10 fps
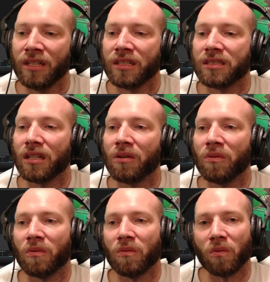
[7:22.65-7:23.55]

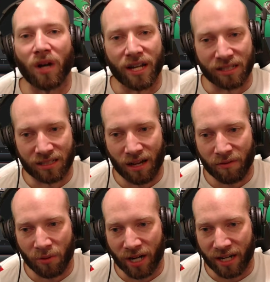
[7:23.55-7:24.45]
So what I
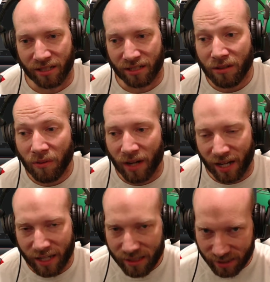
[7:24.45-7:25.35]
discovered what I had to do
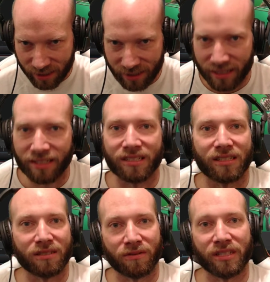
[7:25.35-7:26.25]
was, and this
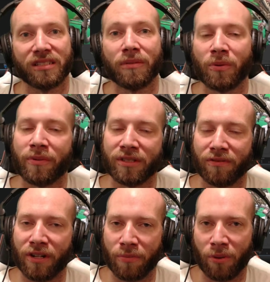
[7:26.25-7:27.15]
is really simple, but it's
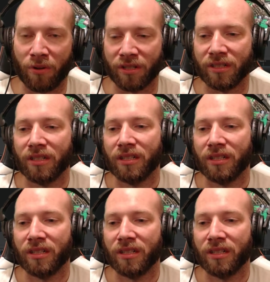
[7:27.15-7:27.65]
very important,